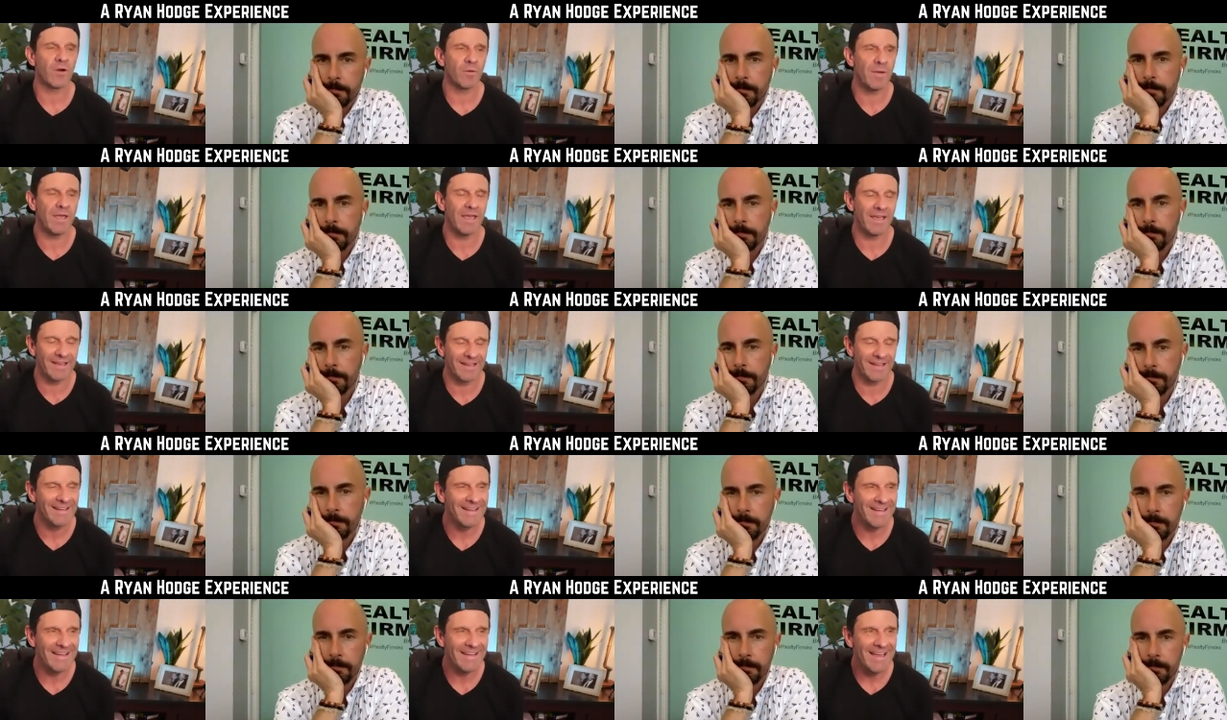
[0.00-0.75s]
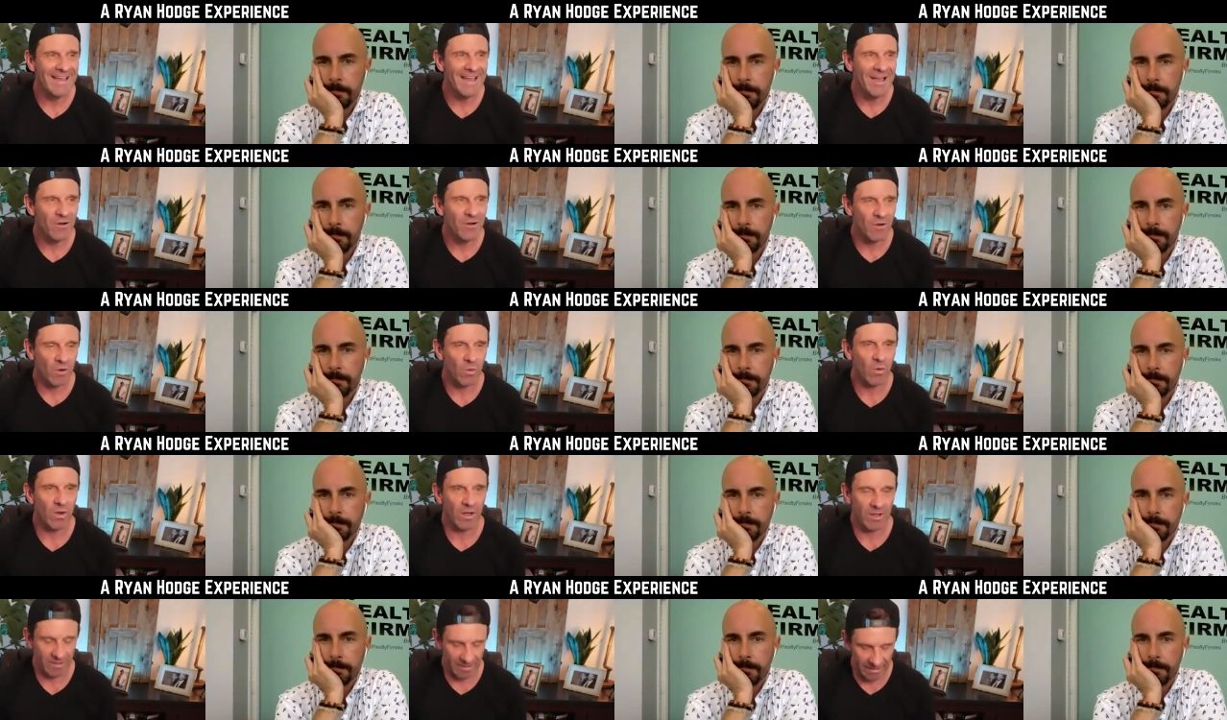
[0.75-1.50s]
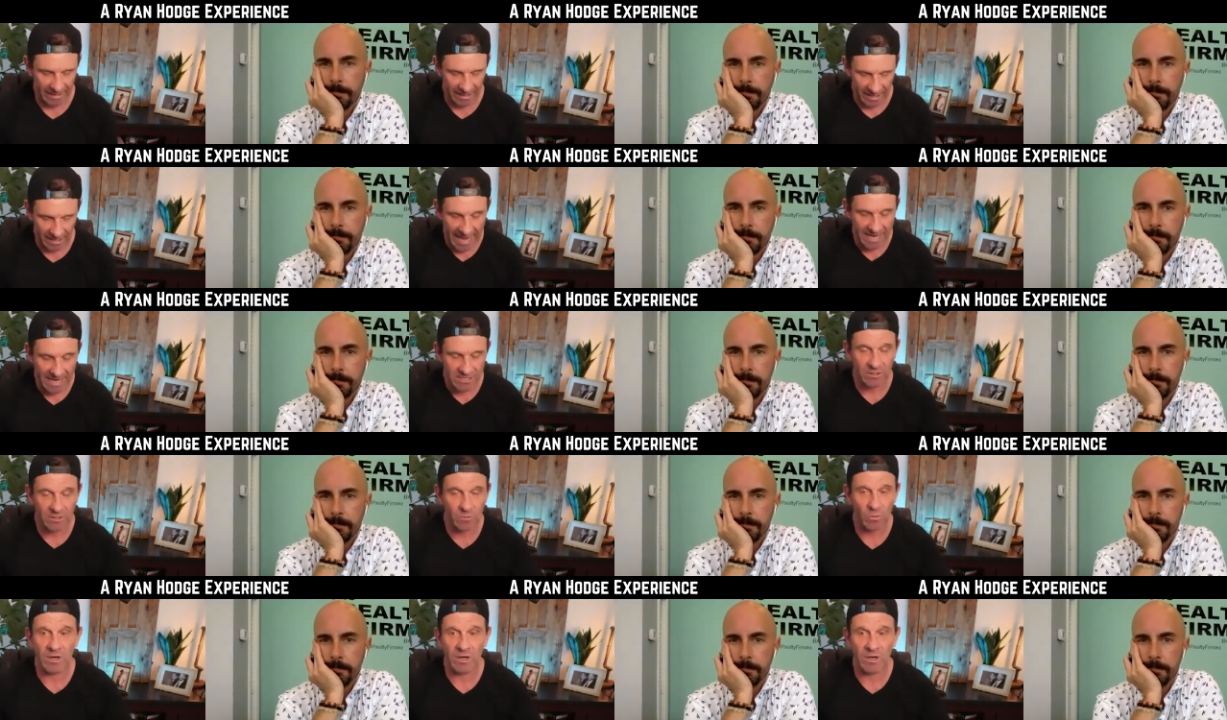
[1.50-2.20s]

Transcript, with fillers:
Speaker 1: me, like actually we're